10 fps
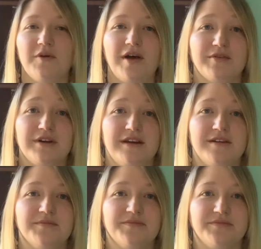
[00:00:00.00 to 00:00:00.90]

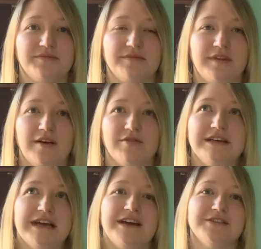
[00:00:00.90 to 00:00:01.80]
every
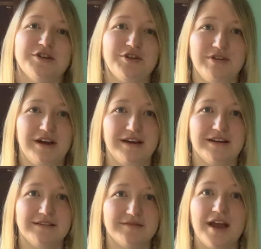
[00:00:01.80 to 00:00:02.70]
day is a new day,
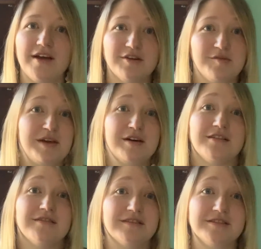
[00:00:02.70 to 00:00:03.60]
and every
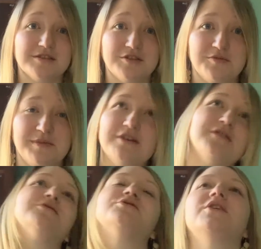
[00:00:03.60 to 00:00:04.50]
meal is a new
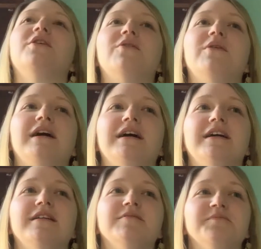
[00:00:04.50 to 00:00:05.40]
meal. So
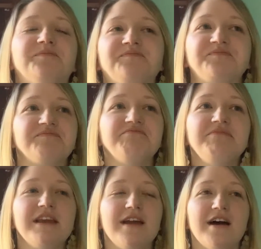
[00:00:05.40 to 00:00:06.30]
I'm
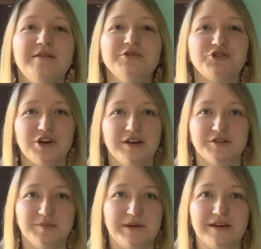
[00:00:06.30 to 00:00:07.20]
just trying
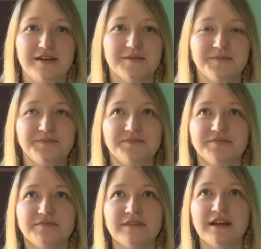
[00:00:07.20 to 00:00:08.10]
to be
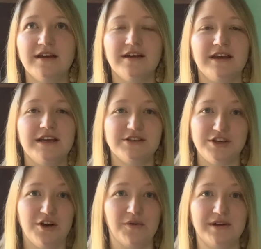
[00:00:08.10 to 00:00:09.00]

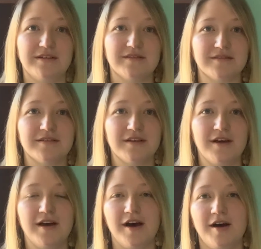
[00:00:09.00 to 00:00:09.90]
easygoing
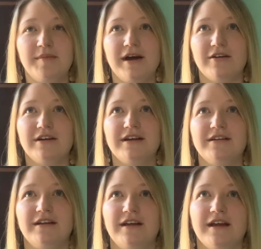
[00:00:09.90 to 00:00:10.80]
about it.
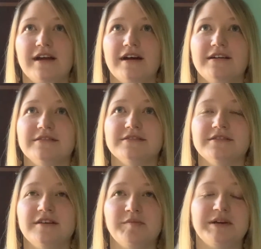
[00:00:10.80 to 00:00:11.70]
And
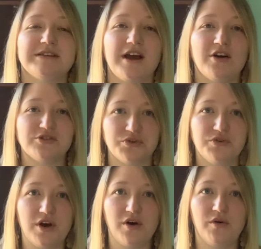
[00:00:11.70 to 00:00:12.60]
because I also
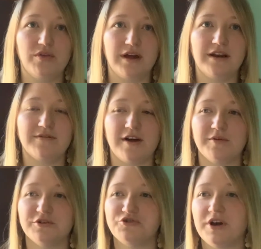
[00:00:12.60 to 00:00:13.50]
know that if I
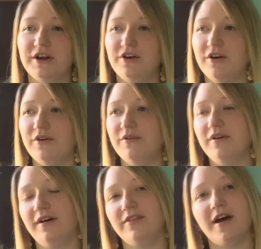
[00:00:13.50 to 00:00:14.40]
were to try and go
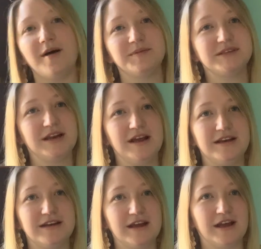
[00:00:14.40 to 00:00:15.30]
the opposite
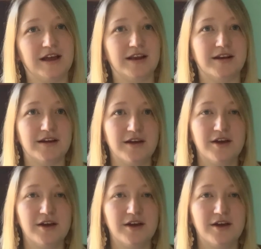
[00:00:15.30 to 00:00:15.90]
end and